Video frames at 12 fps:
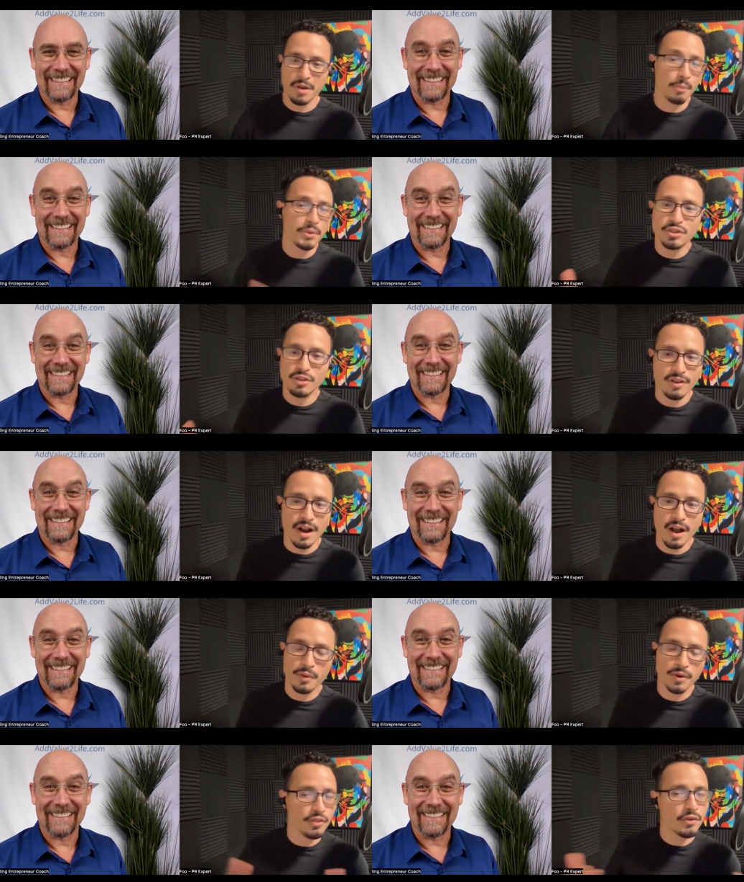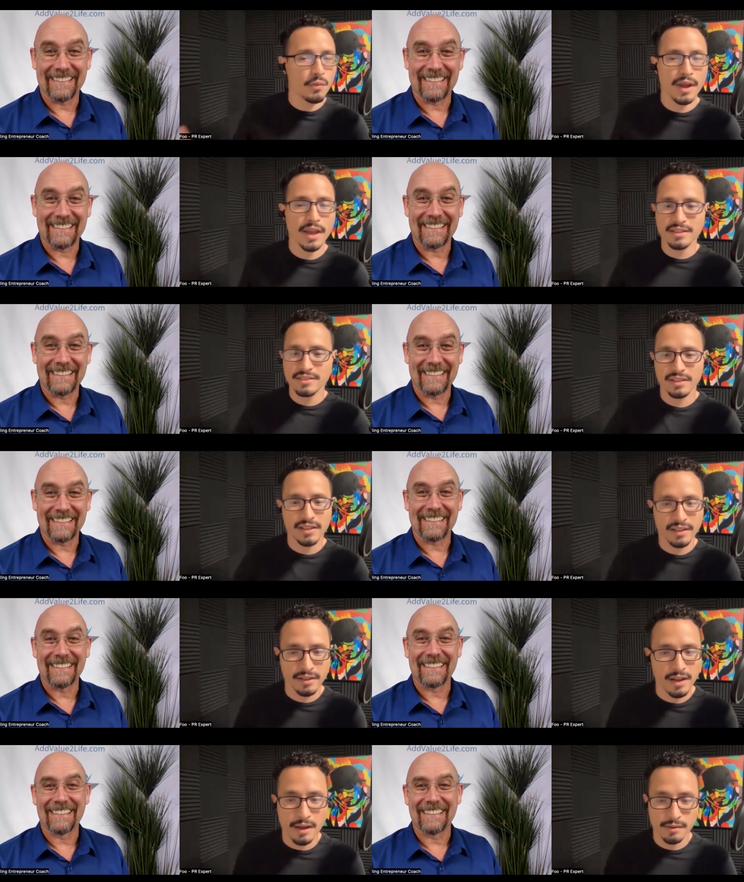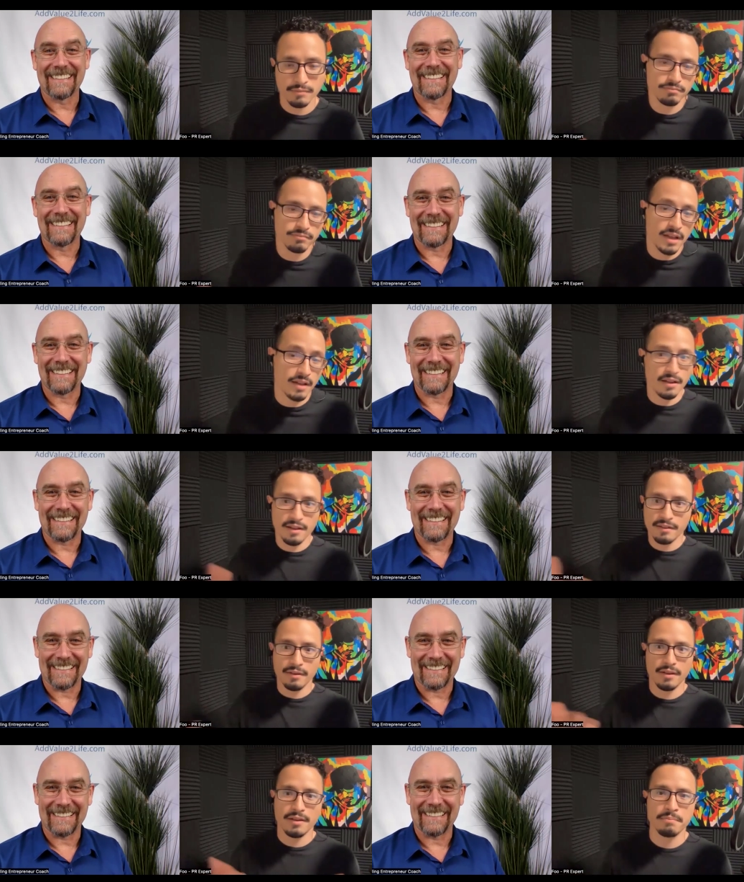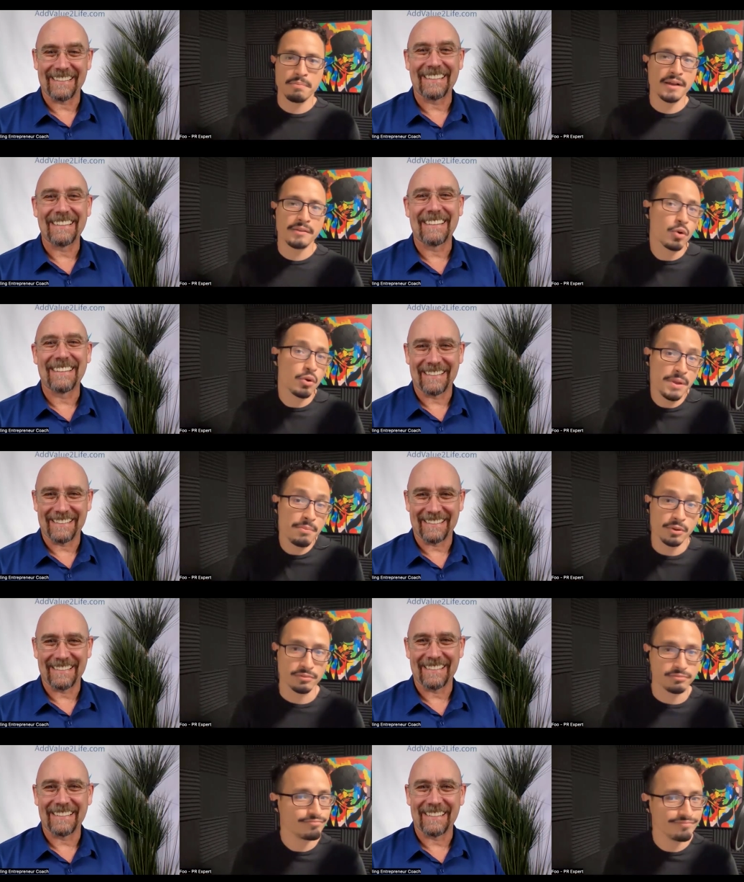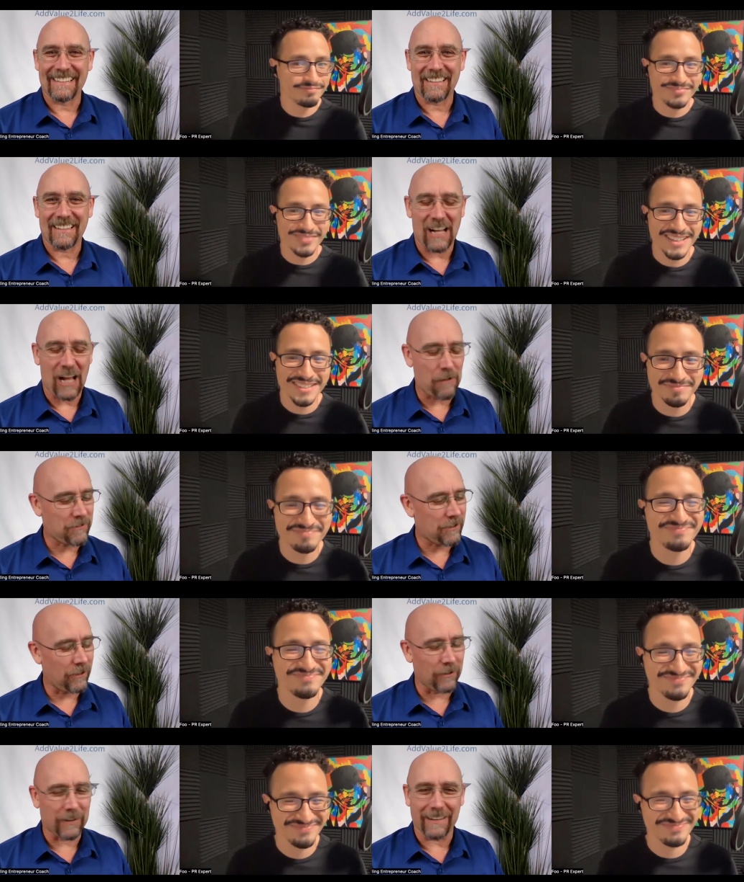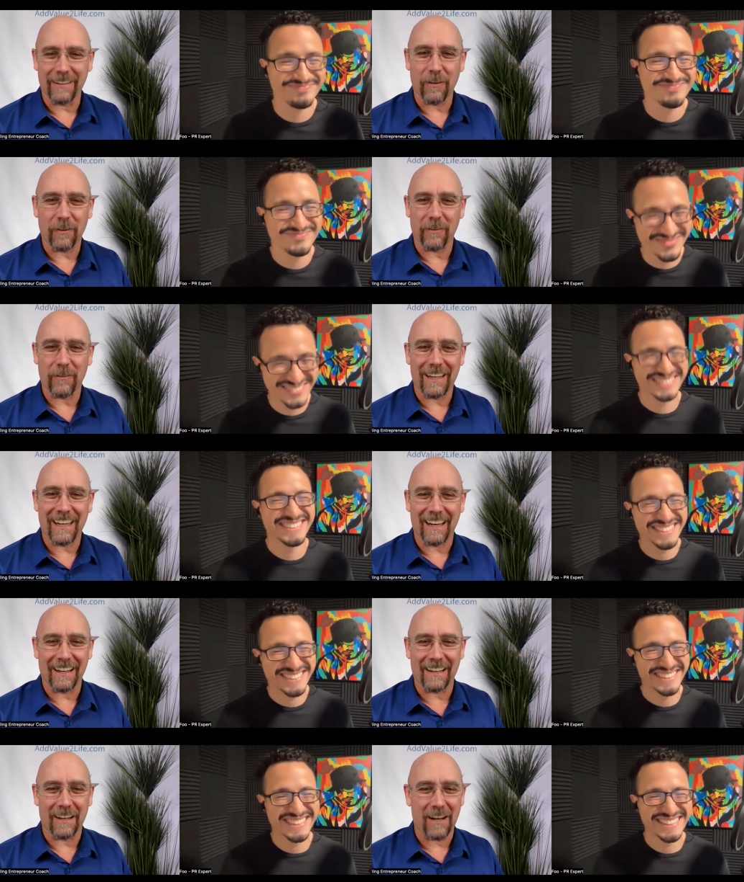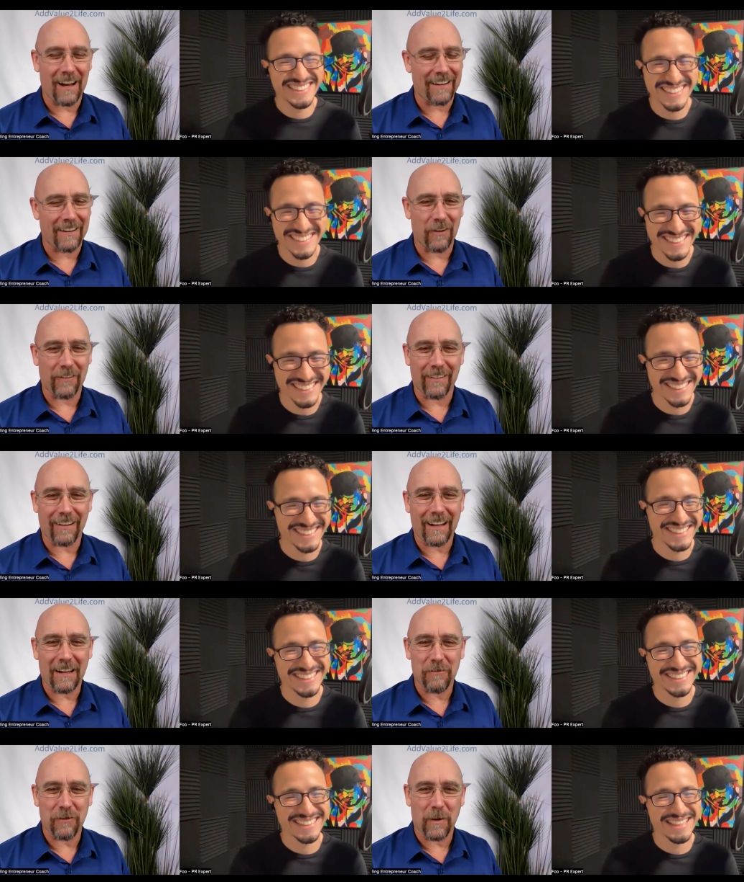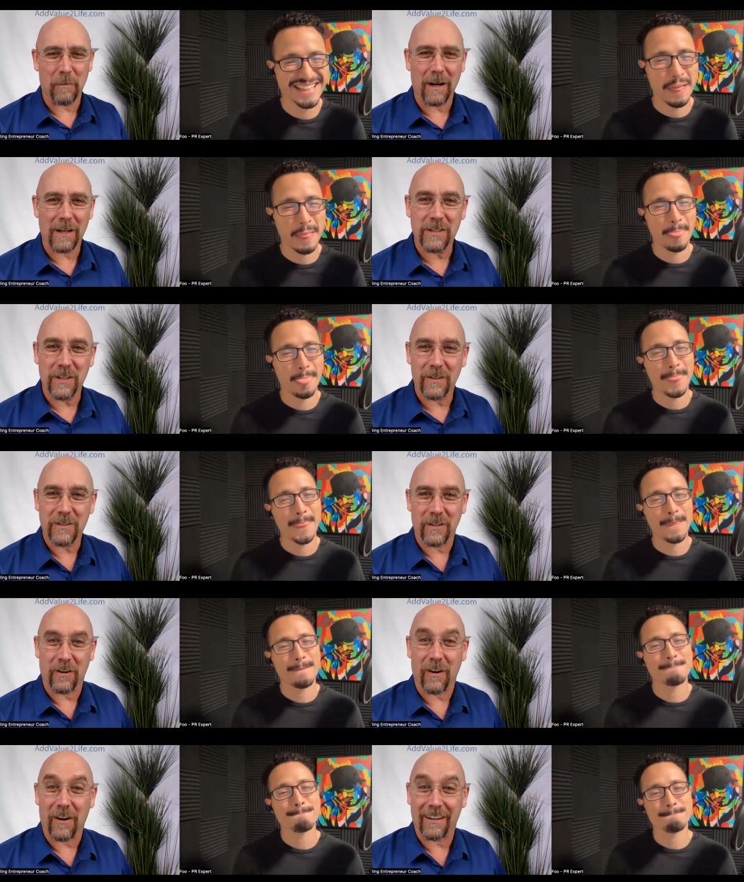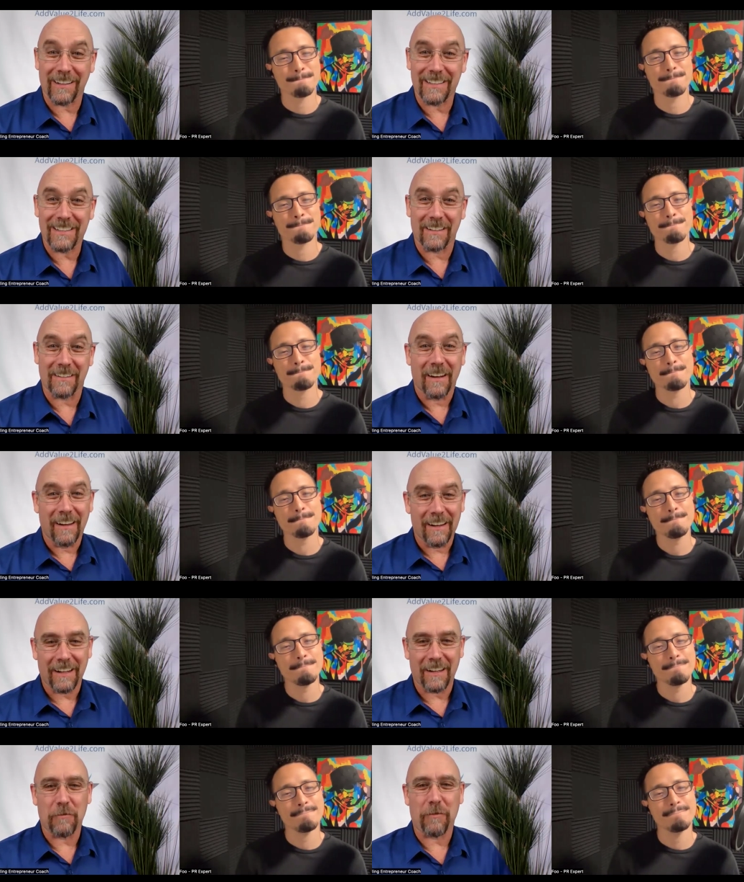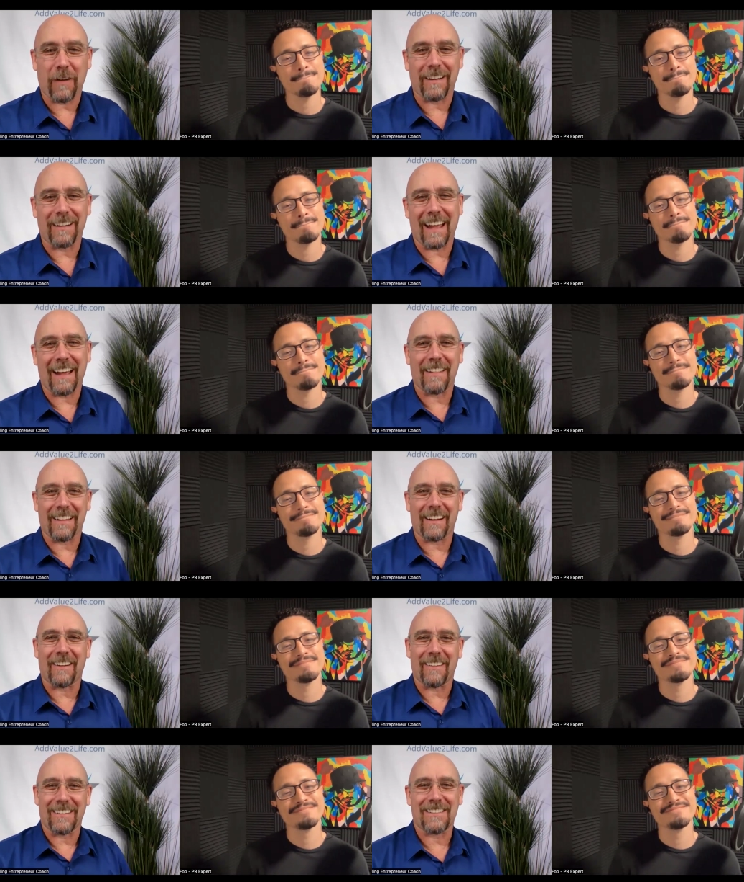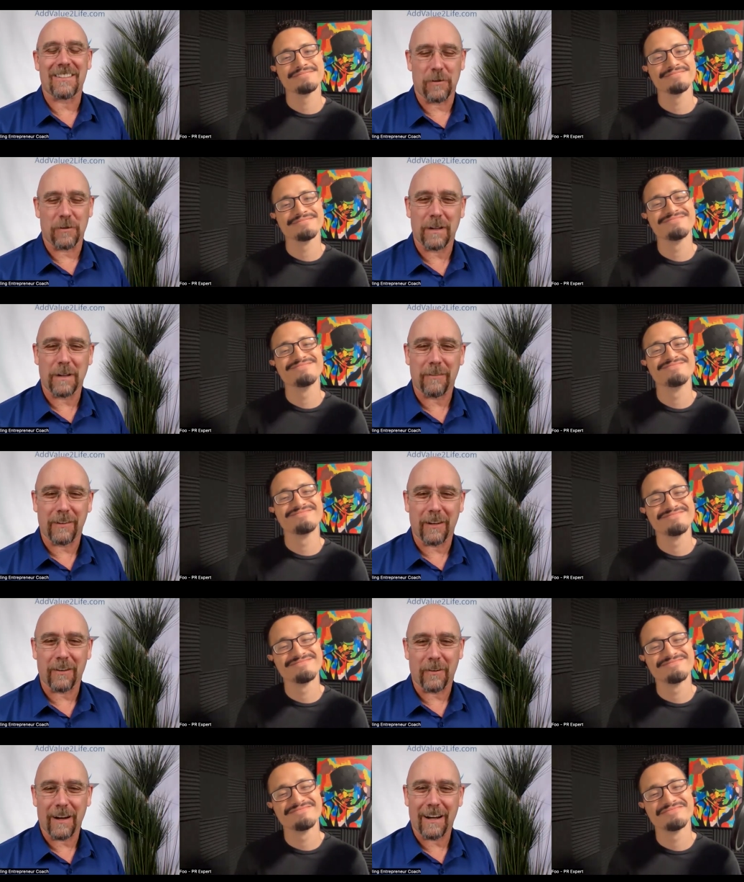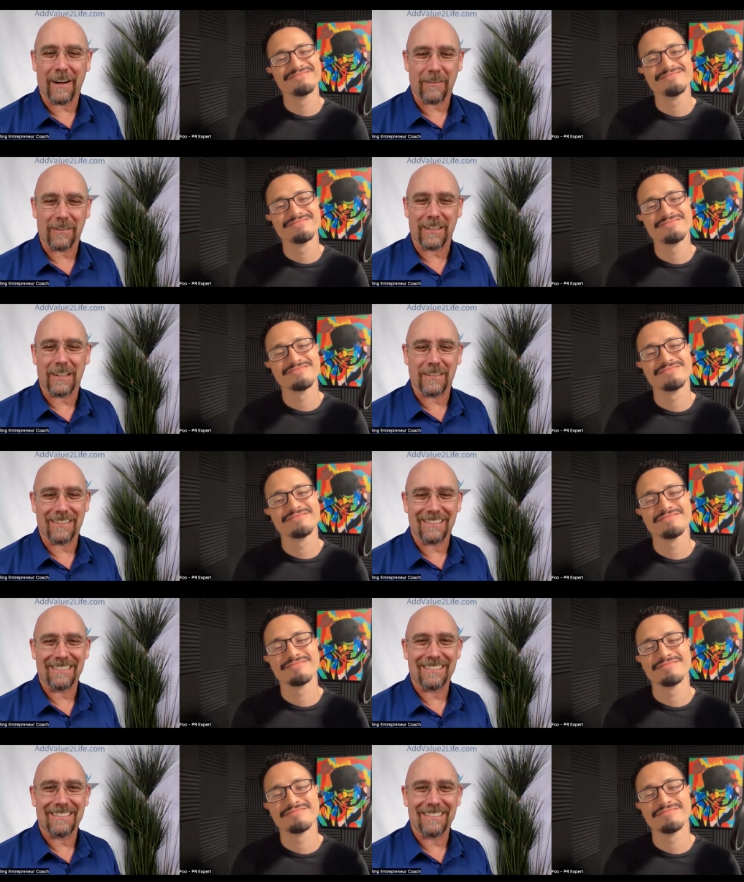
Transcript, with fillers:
Speaker 1: help each other out in other ways and uh, impact more people Right? Absolutely. Know that we can
Speaker 2: and, and know that I'll have you on my show so your audience can can find that there. So we'll have another great conversation.